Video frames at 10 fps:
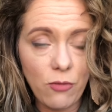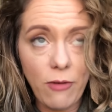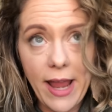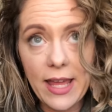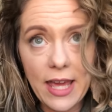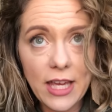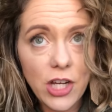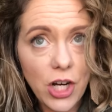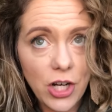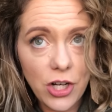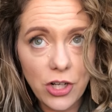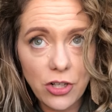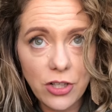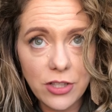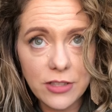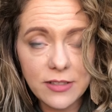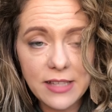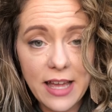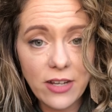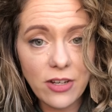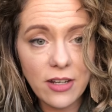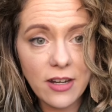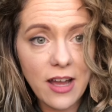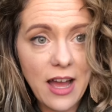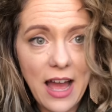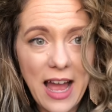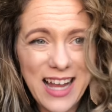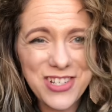Redken curls, and I